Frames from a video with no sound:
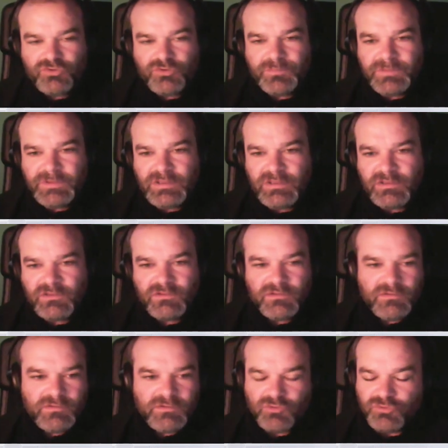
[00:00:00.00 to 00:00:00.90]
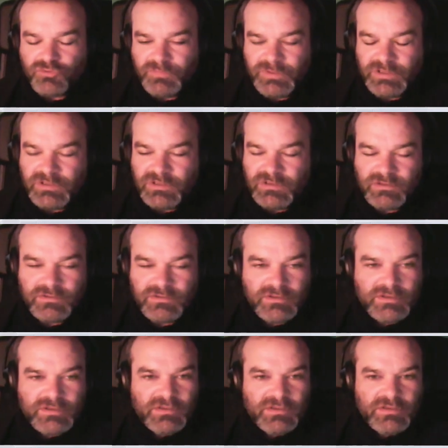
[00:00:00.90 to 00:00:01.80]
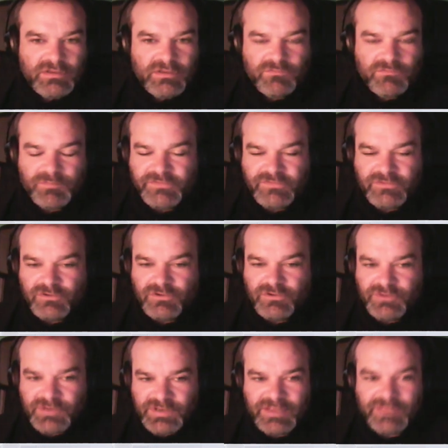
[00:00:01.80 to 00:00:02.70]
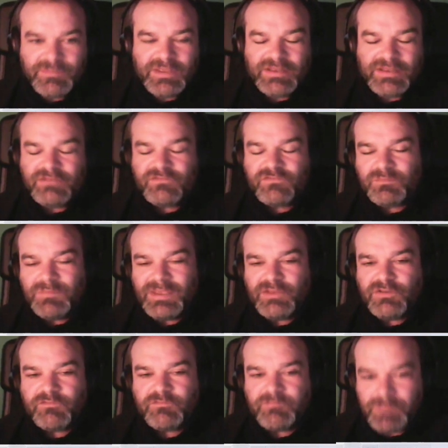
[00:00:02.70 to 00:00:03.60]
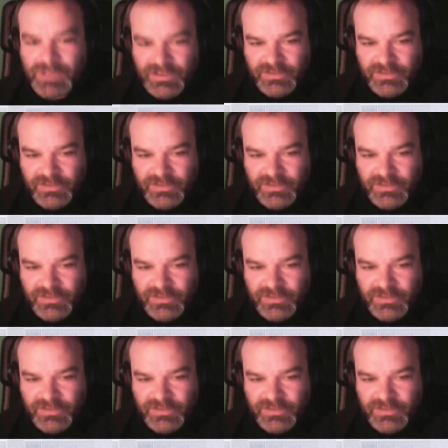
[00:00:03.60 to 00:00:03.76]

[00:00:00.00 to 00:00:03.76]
A topic could be basically a name and it's made of